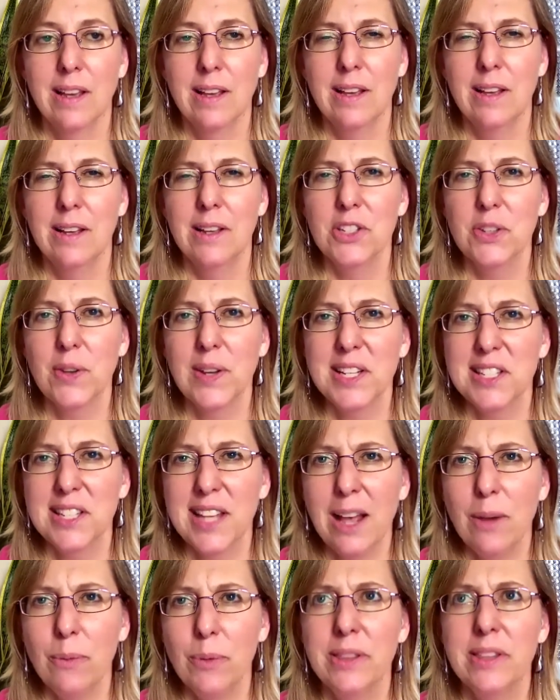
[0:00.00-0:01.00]
So I sat
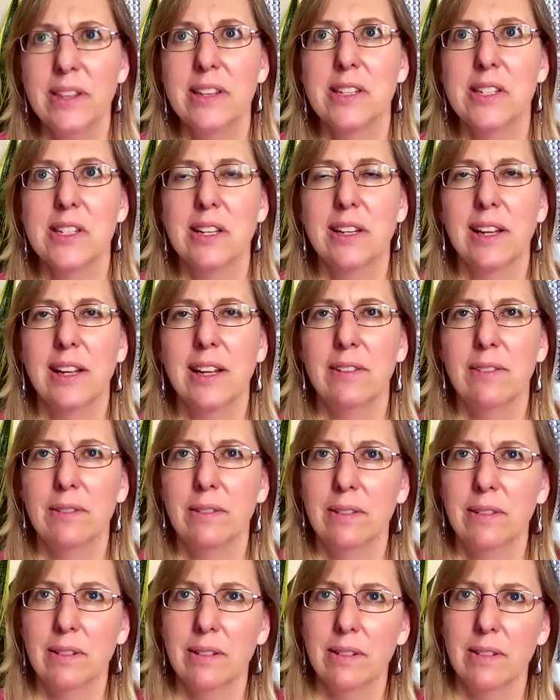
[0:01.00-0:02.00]
with this and I
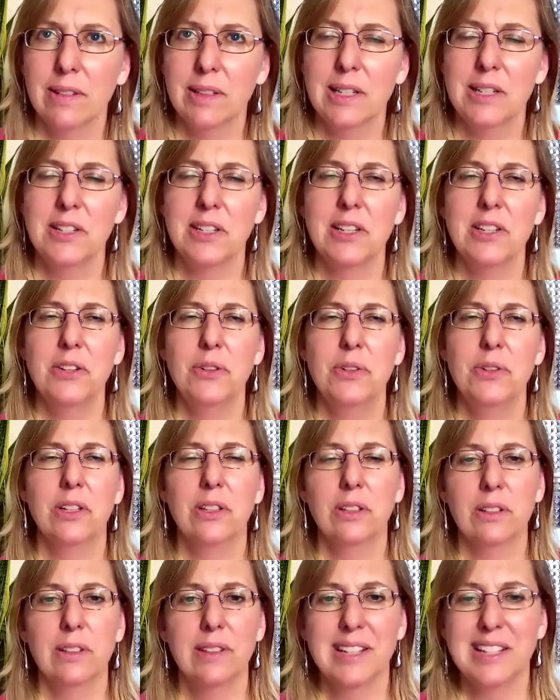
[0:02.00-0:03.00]
continued to
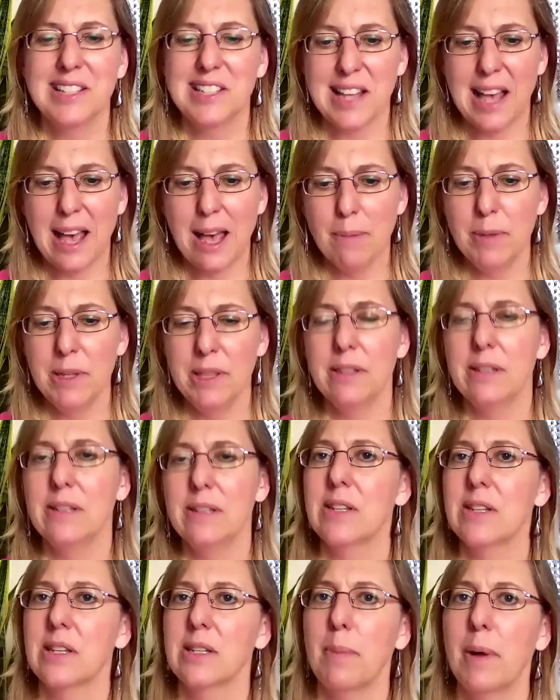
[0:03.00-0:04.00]
examine this
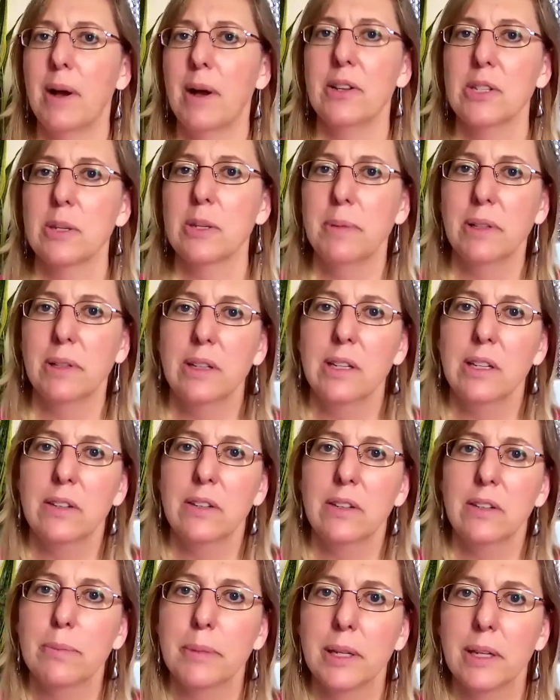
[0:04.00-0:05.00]
as a possibility for
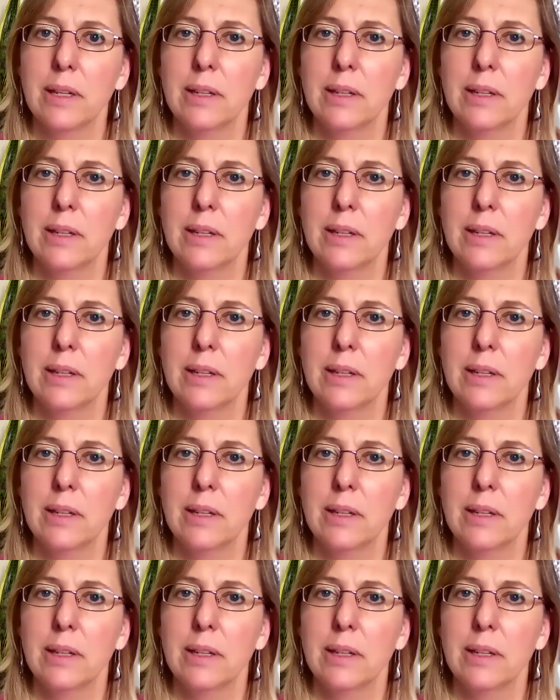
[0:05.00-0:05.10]
me.